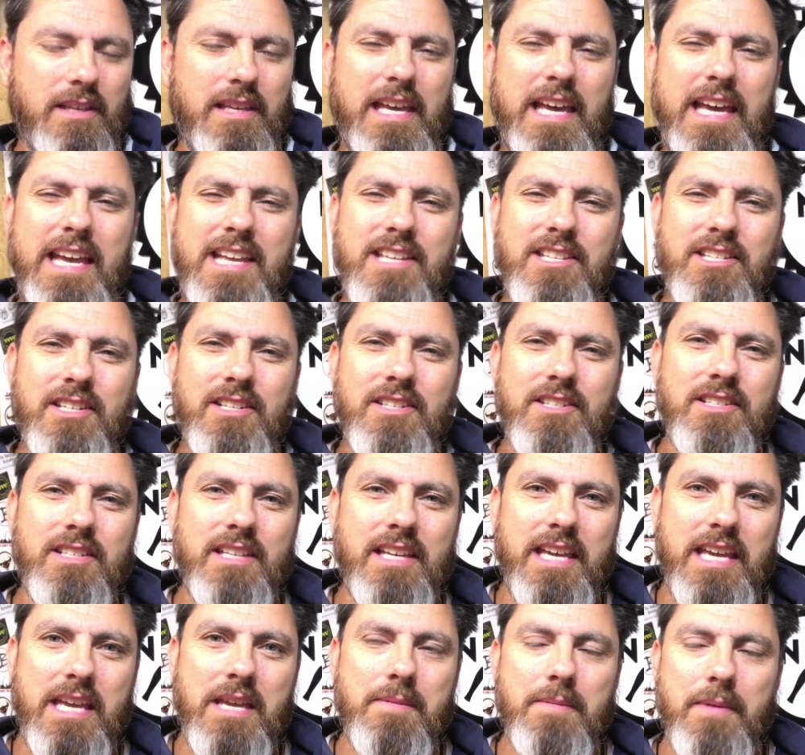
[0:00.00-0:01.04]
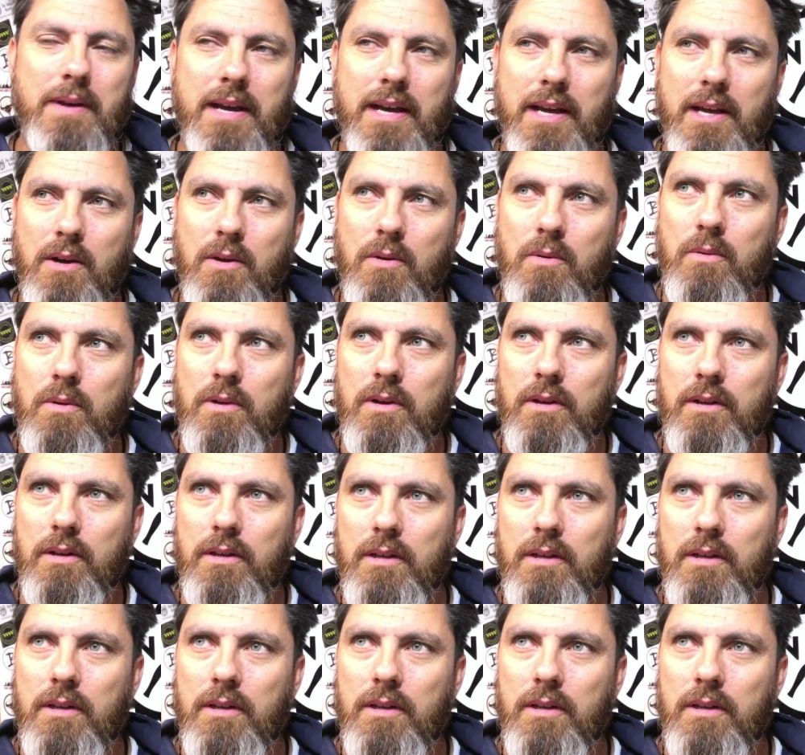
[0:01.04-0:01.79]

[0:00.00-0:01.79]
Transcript: Keaton's email